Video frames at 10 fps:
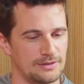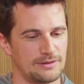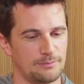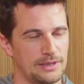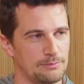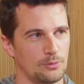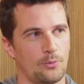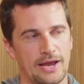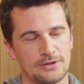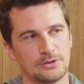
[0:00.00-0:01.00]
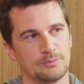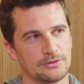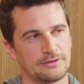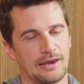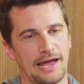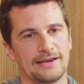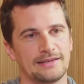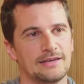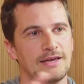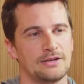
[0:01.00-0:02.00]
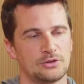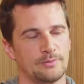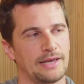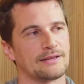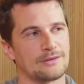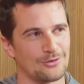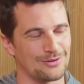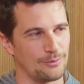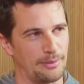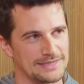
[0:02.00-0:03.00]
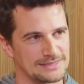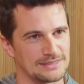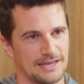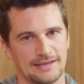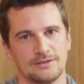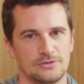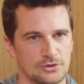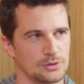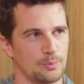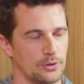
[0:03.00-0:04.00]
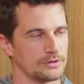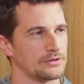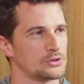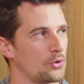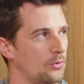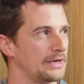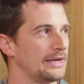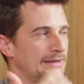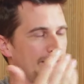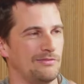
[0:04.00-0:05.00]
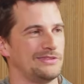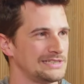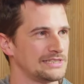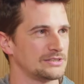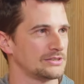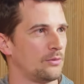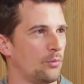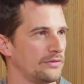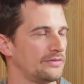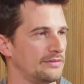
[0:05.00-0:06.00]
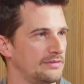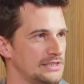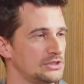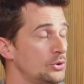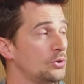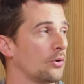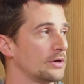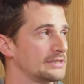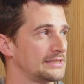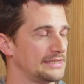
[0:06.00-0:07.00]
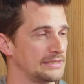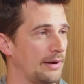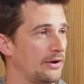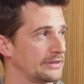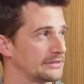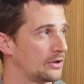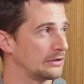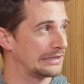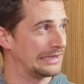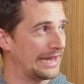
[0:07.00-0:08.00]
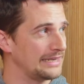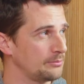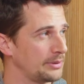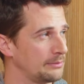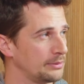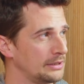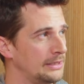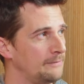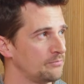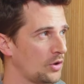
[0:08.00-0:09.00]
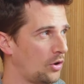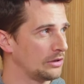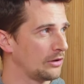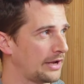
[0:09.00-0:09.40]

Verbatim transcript: uh, the people where do you put the lighting to make it look the best and to support the story and this is what this new course is about it's called lighting people on